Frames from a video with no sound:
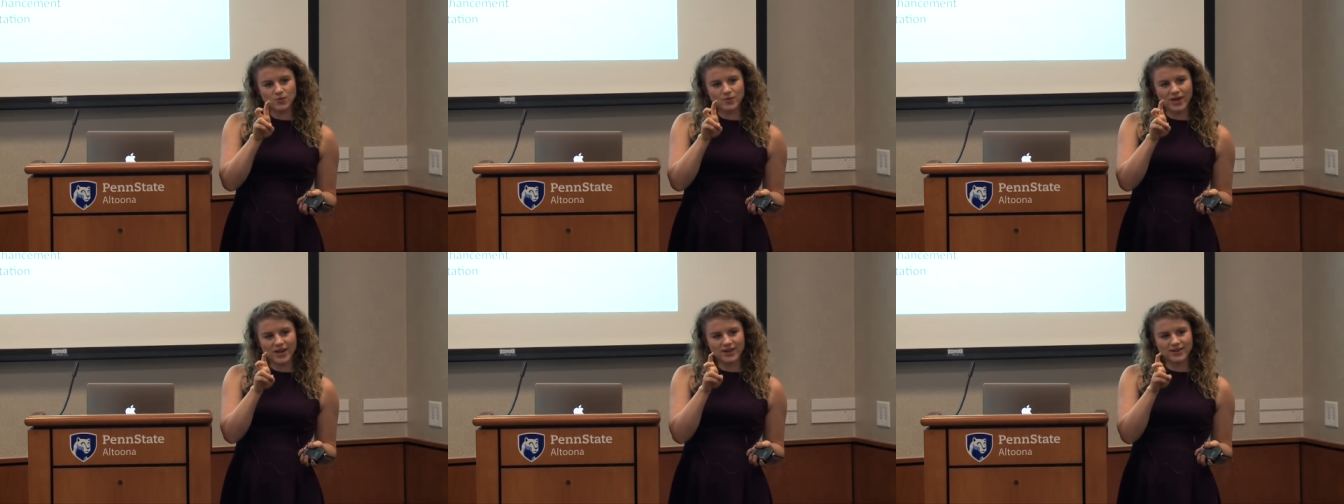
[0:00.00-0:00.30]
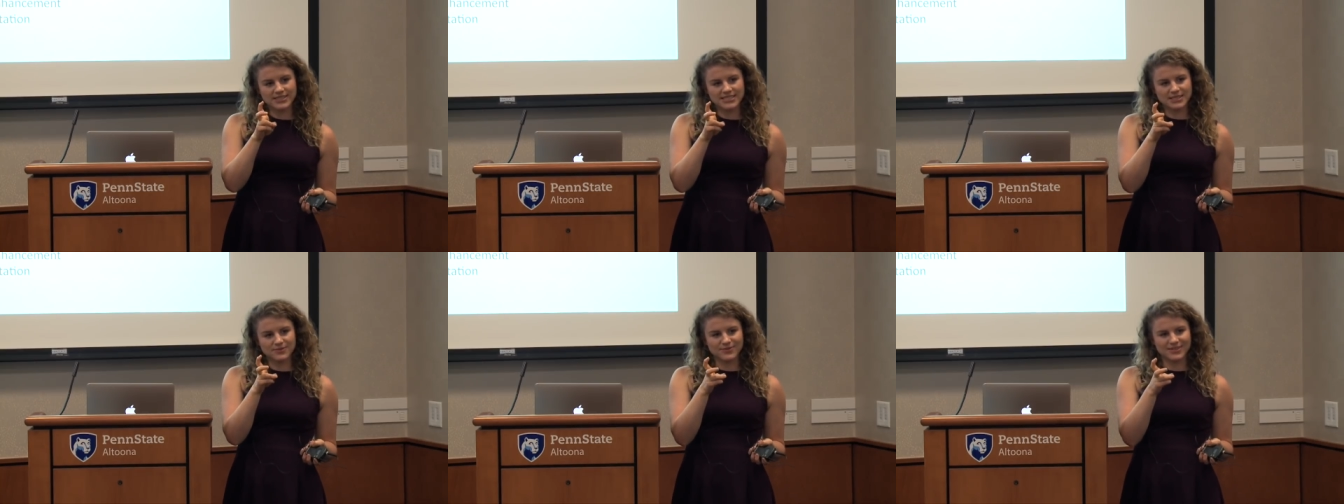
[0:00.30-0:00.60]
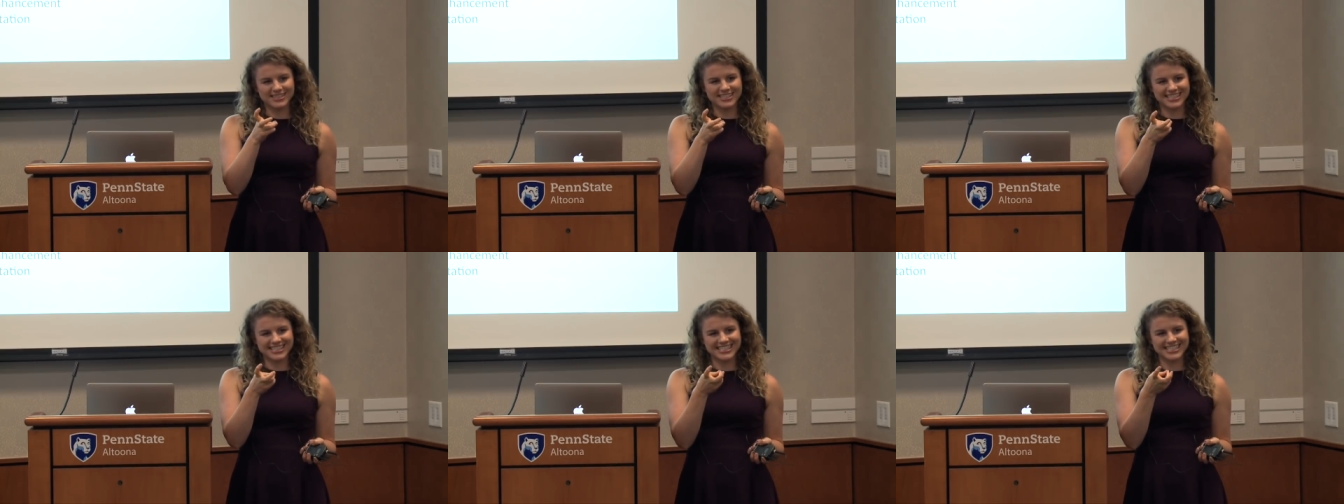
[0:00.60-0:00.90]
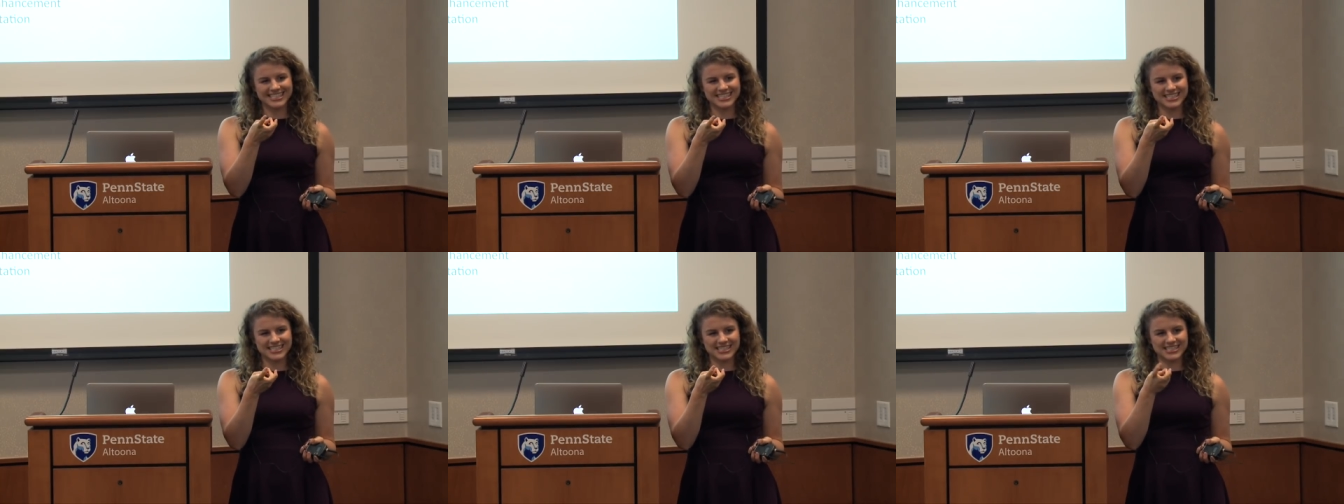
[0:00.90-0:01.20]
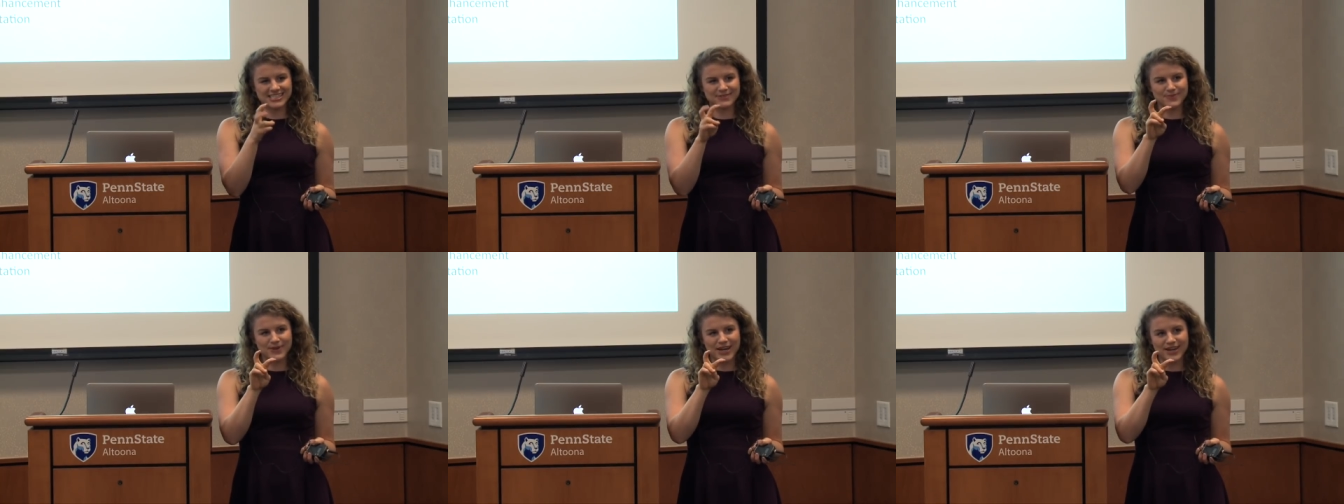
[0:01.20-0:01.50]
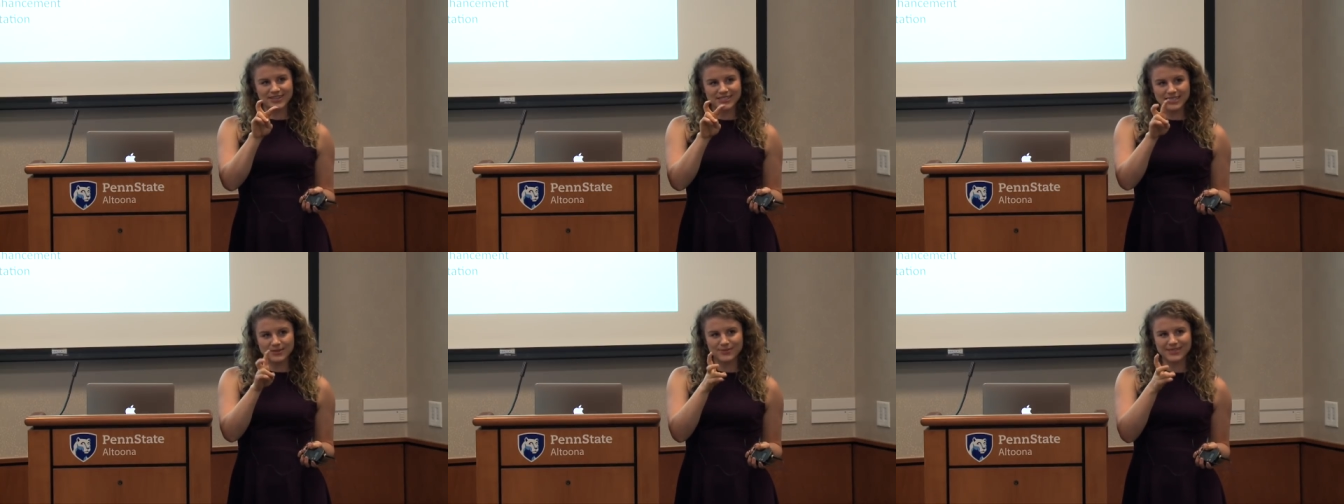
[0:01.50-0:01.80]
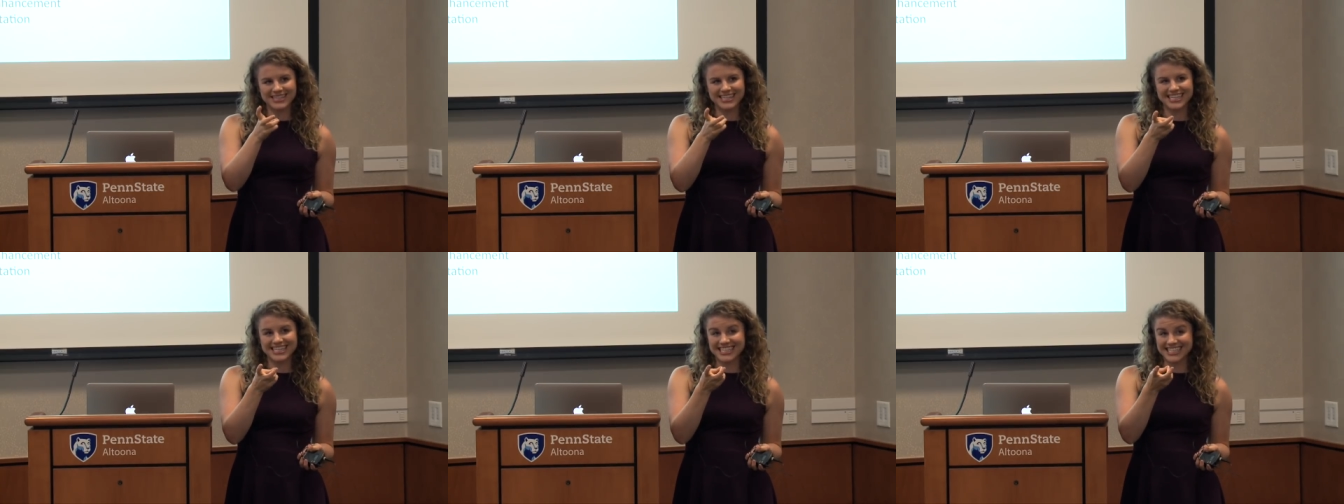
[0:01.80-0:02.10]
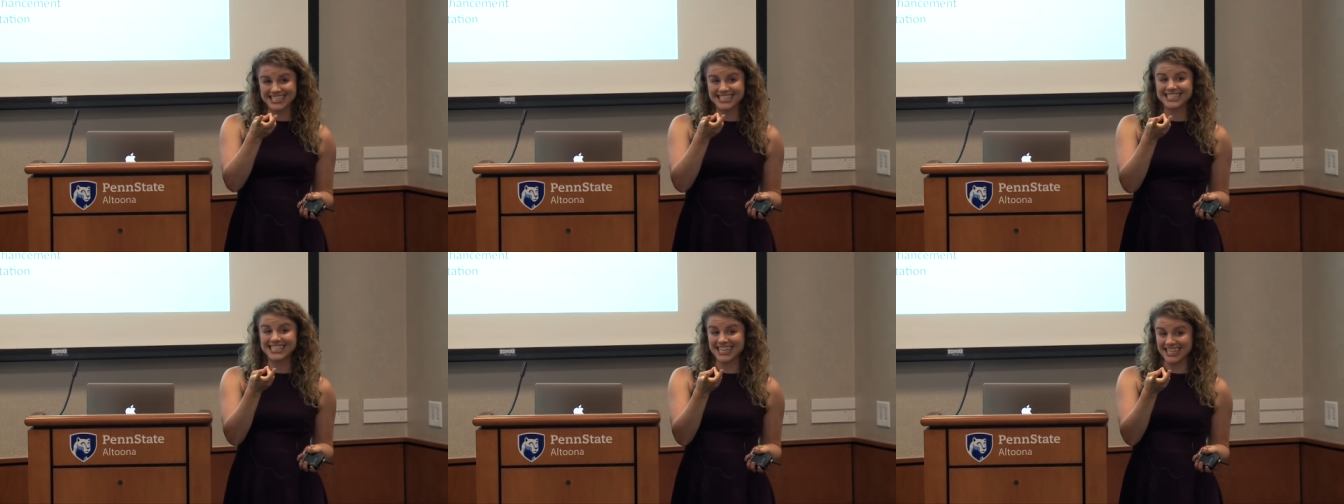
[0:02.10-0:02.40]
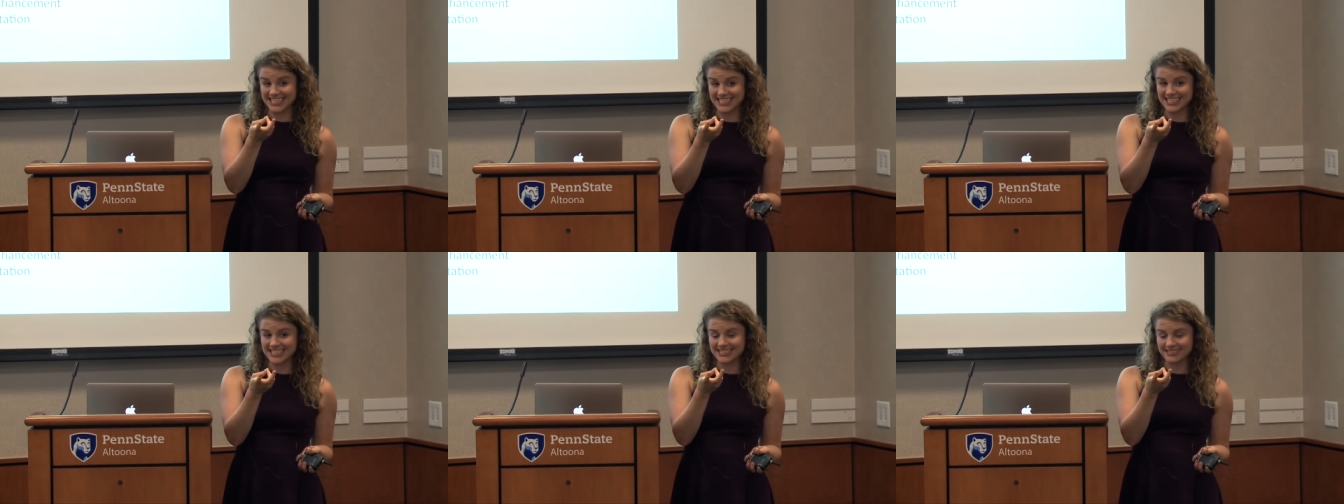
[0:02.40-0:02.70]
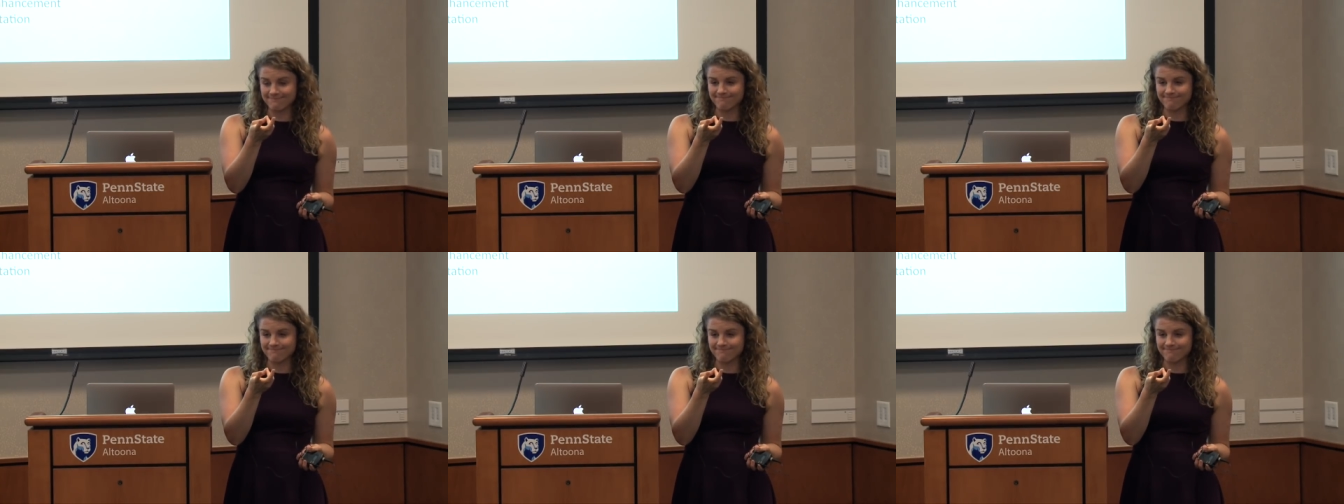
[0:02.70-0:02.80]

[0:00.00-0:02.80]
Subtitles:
parasympathetic state,